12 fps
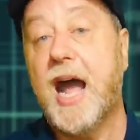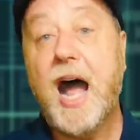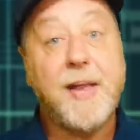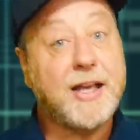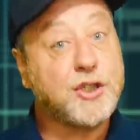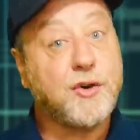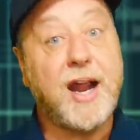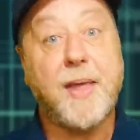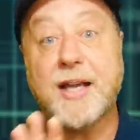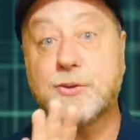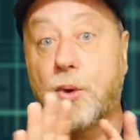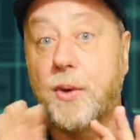And that's great.
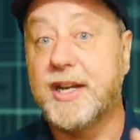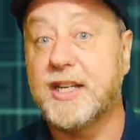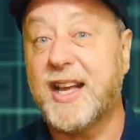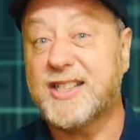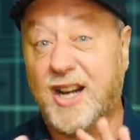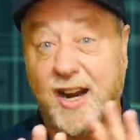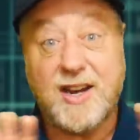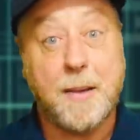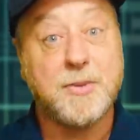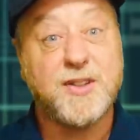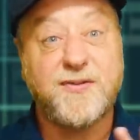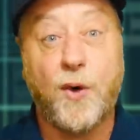And that's what we did. That's kind of
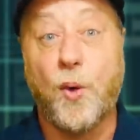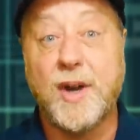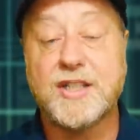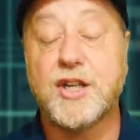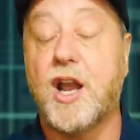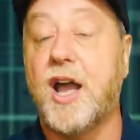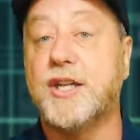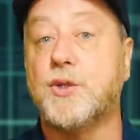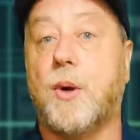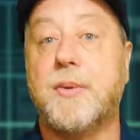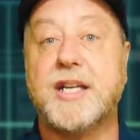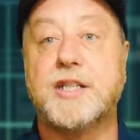numbers fall into aligned
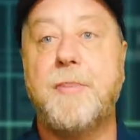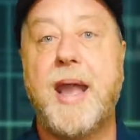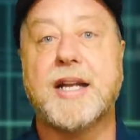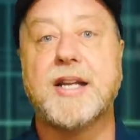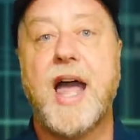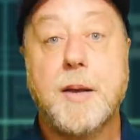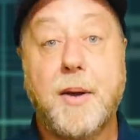to what we'd expect.